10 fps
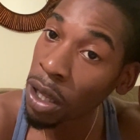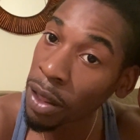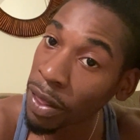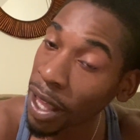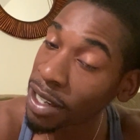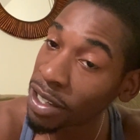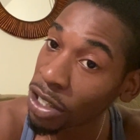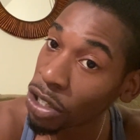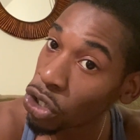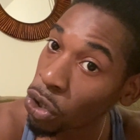That's
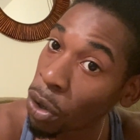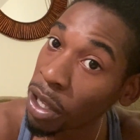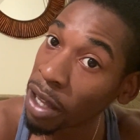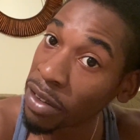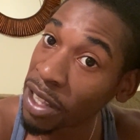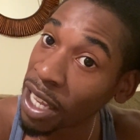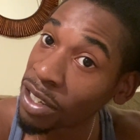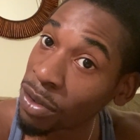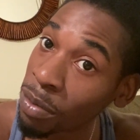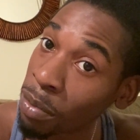the joy of it.
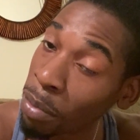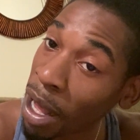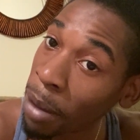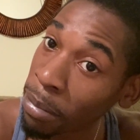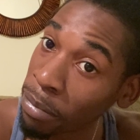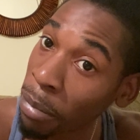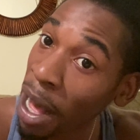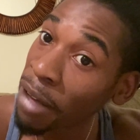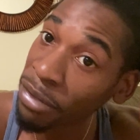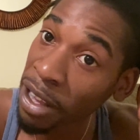That's
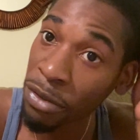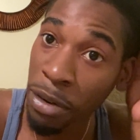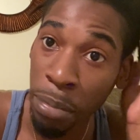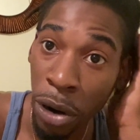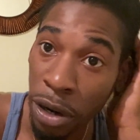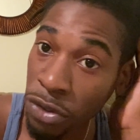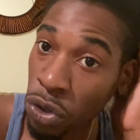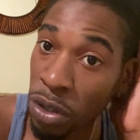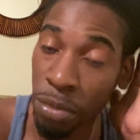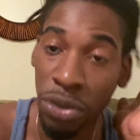my favorite part of
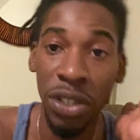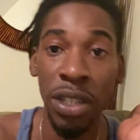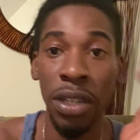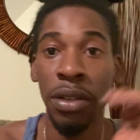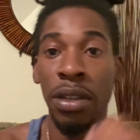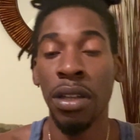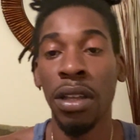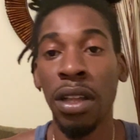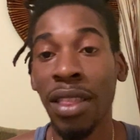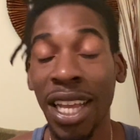SHREEM BRZEE.
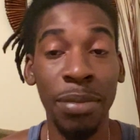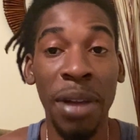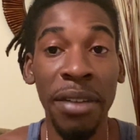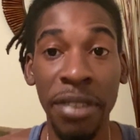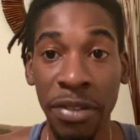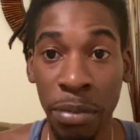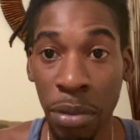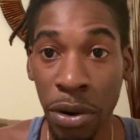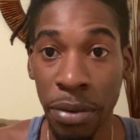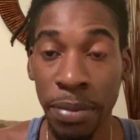That's my favorite
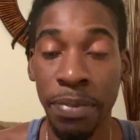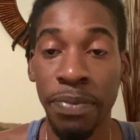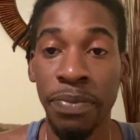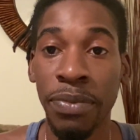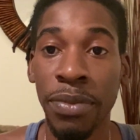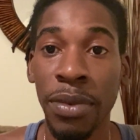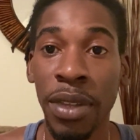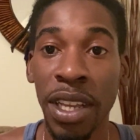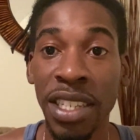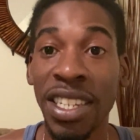part.
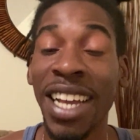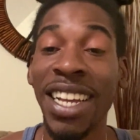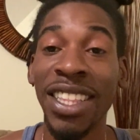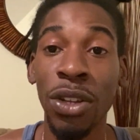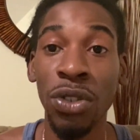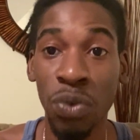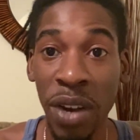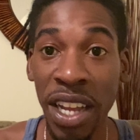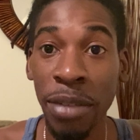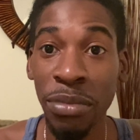Is I get those
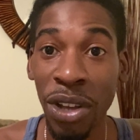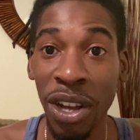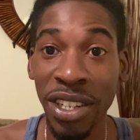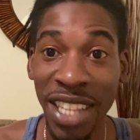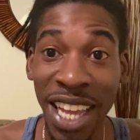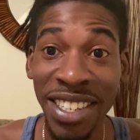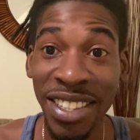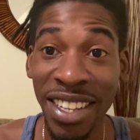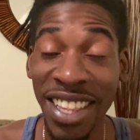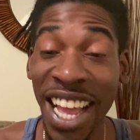random thoughts.
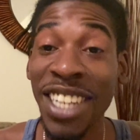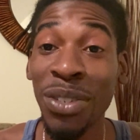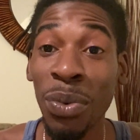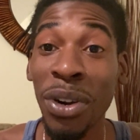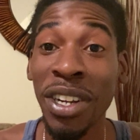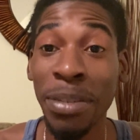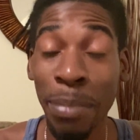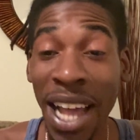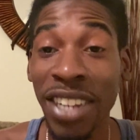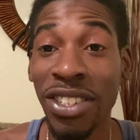That's where it's
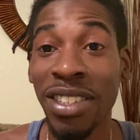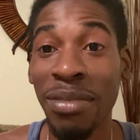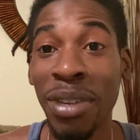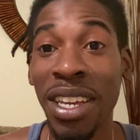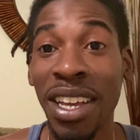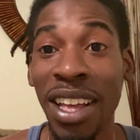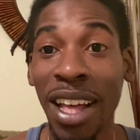magic to me.